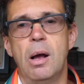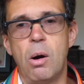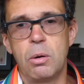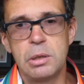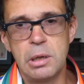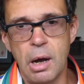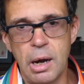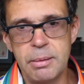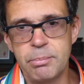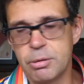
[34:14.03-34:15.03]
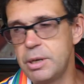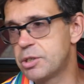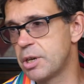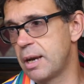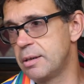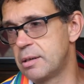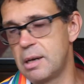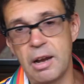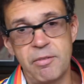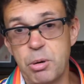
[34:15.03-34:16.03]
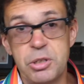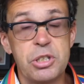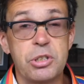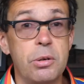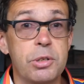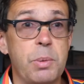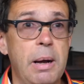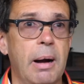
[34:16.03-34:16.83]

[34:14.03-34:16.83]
online bridge and live bridge is good as well.